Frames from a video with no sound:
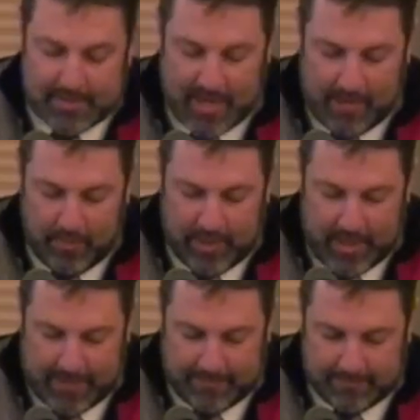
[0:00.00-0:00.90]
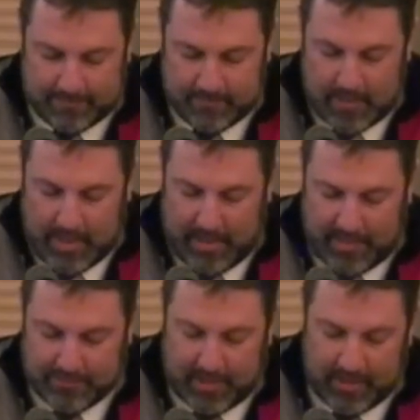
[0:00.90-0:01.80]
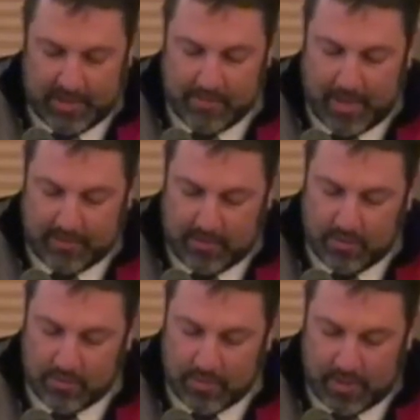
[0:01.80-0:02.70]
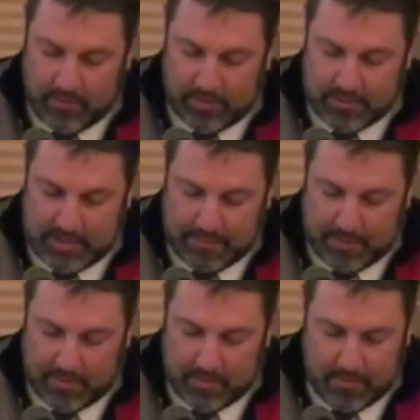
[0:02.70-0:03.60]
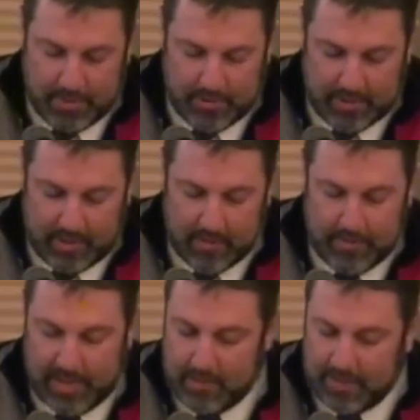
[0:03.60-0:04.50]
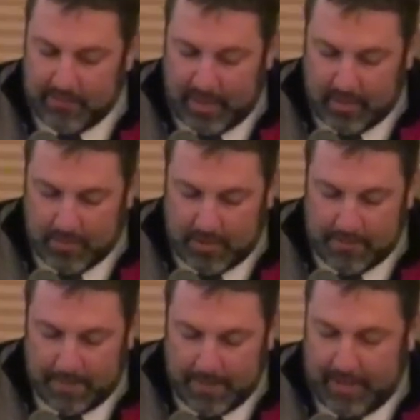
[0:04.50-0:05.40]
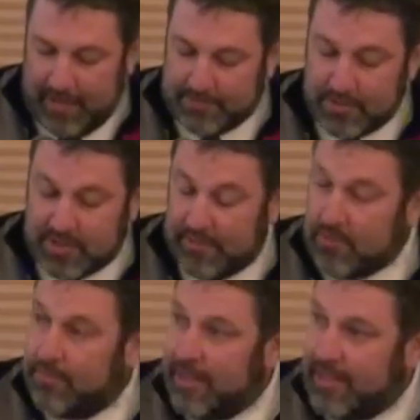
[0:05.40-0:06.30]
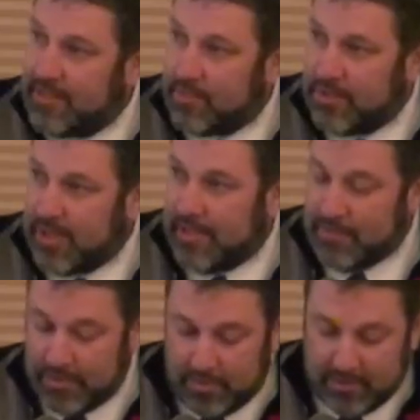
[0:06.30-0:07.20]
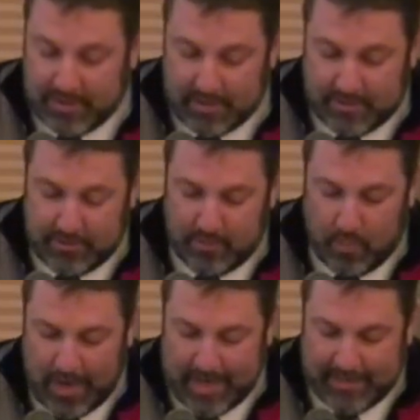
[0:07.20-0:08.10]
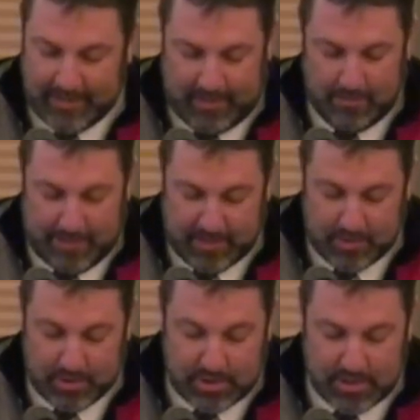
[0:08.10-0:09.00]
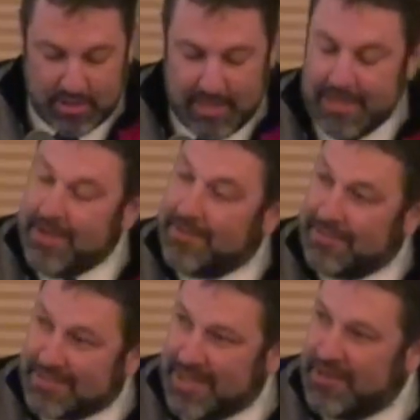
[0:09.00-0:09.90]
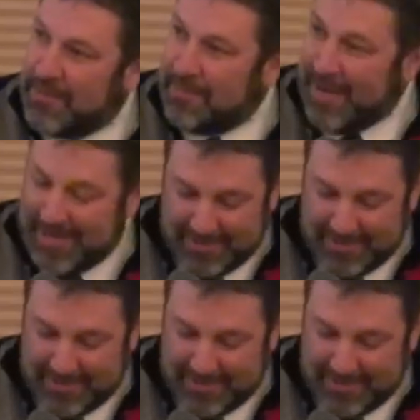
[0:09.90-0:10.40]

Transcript: Time went on, and after hearing about the old railroad depot building becoming available, and after several meetings, which I'm told include wine and beers, the Tandem